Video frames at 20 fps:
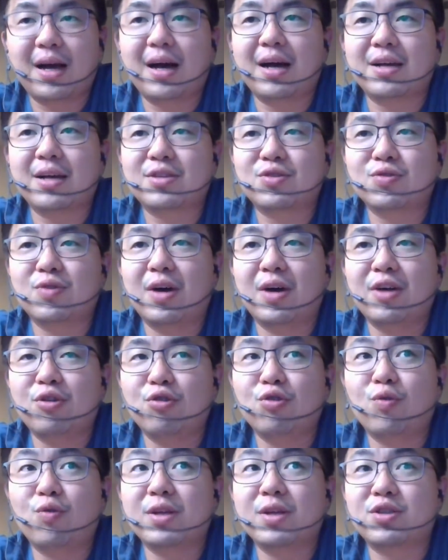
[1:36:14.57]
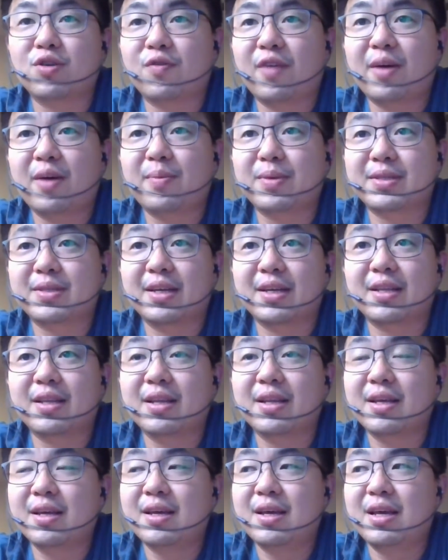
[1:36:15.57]
So I don't know what's your 5%.
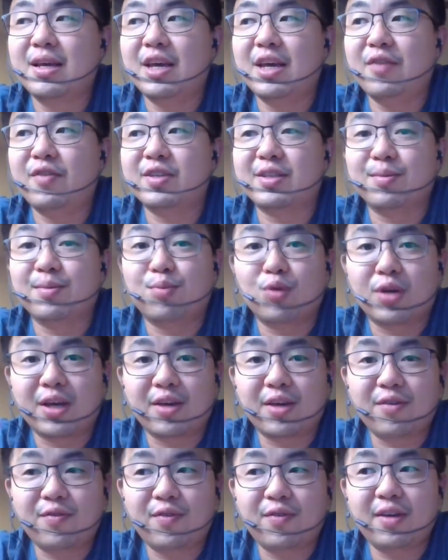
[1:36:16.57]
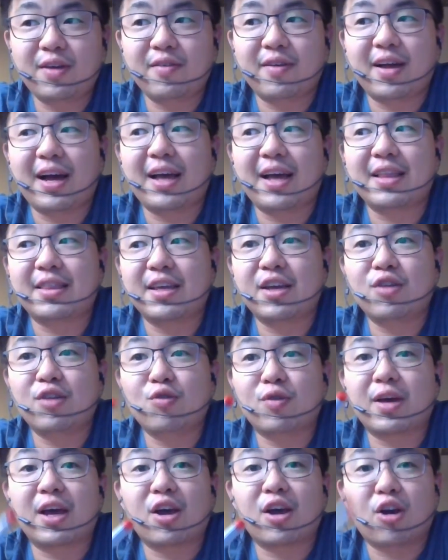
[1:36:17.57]
If it's a booking fee, right, I think
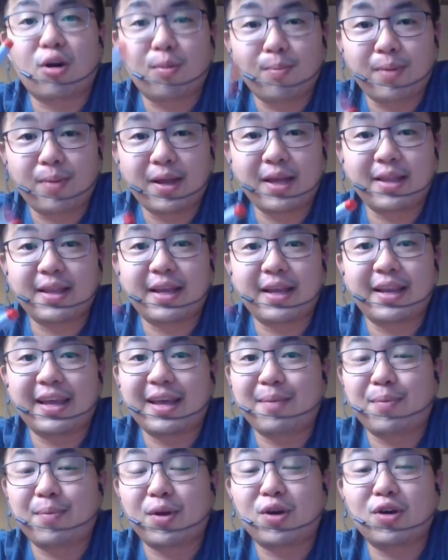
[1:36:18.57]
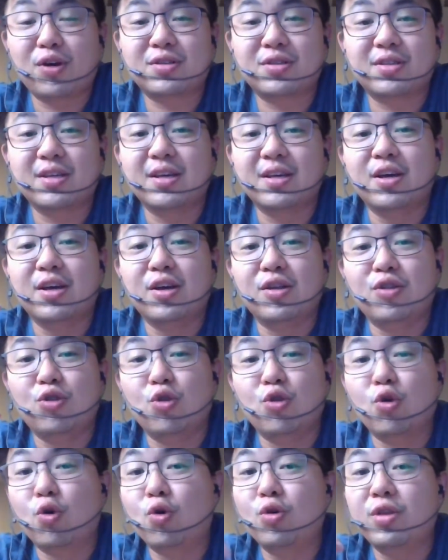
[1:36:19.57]
you can complain that because
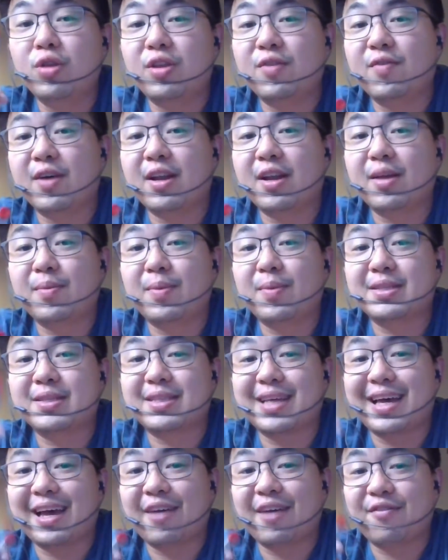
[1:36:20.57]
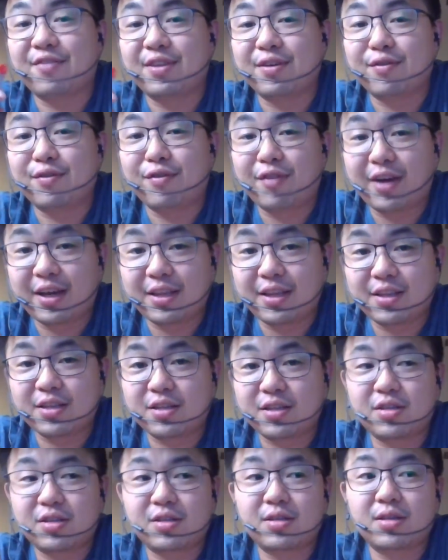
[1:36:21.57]
no developers have the right
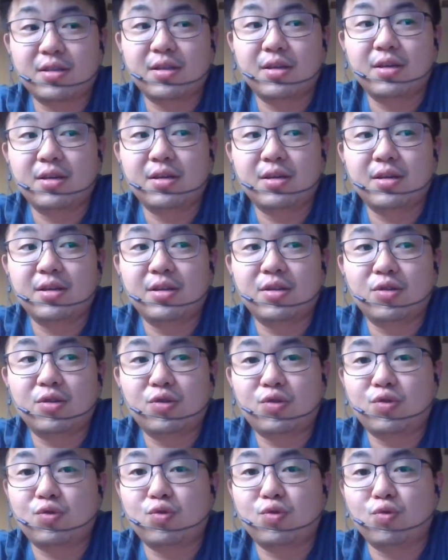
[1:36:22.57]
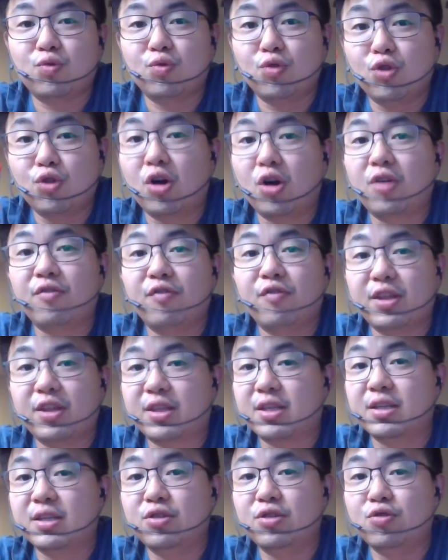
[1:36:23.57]
to not
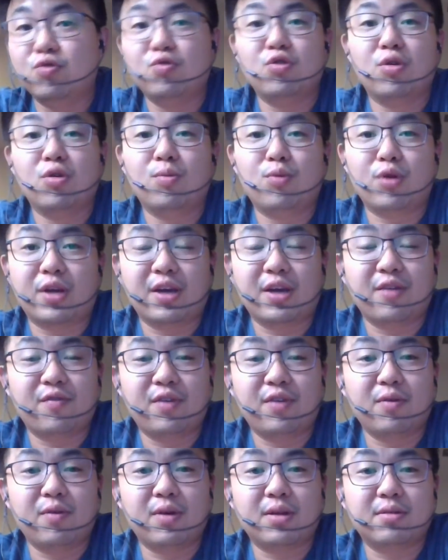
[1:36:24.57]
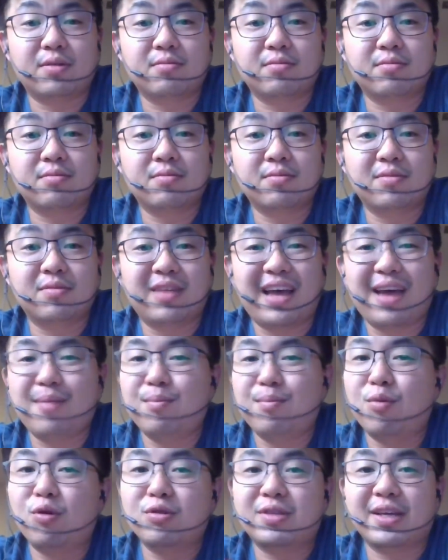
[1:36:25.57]
return you your booking fee one. At
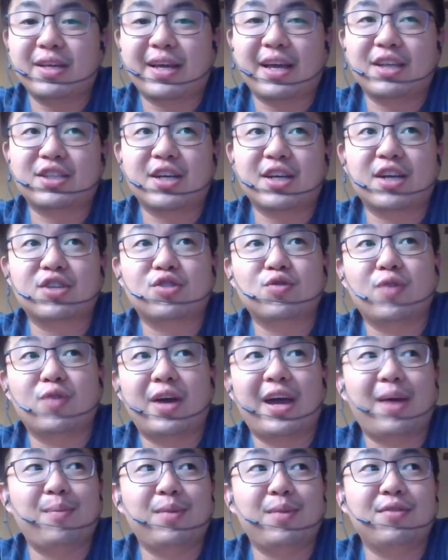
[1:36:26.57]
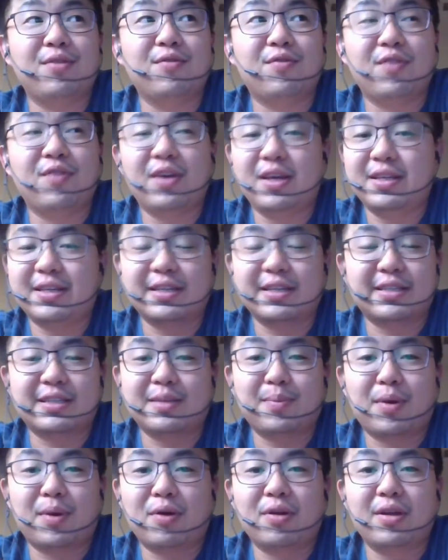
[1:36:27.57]
most, they can charge you an admin fee. Just
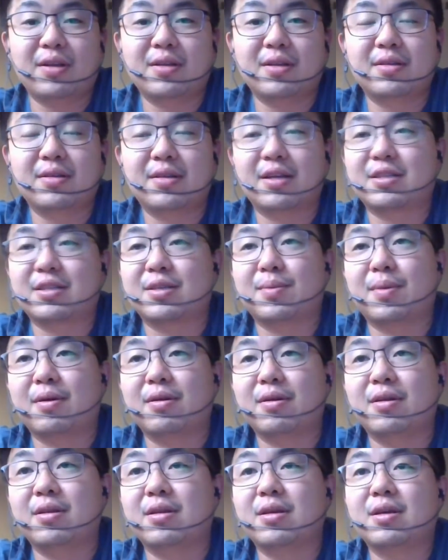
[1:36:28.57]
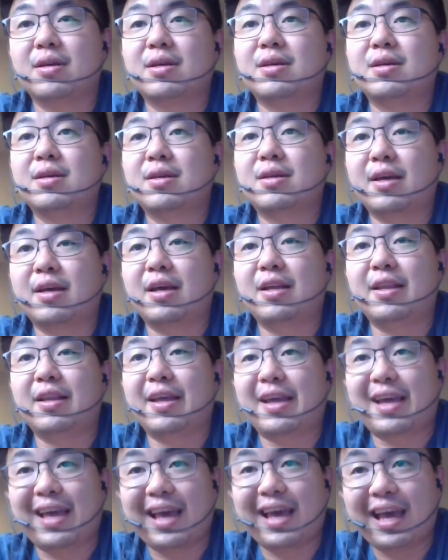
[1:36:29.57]
about it. That's about it. Okay, they
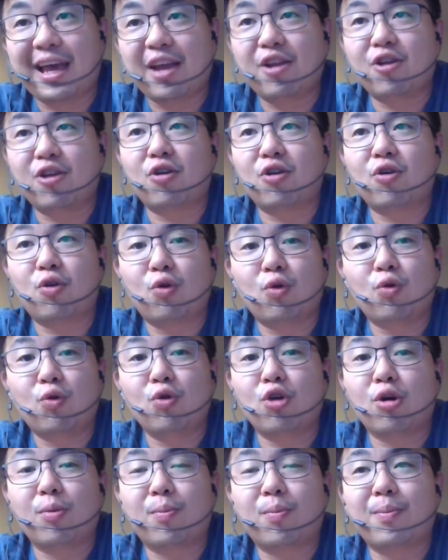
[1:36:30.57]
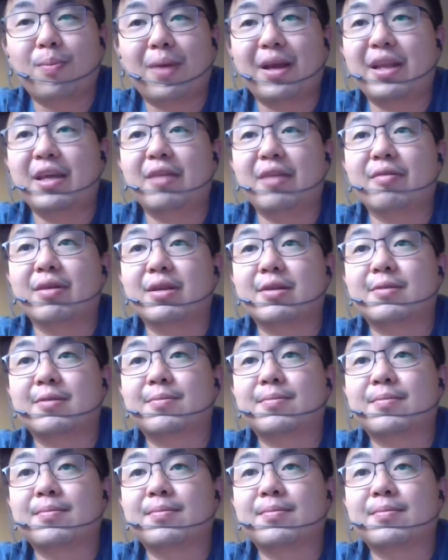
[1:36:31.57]
cannot hold your money one.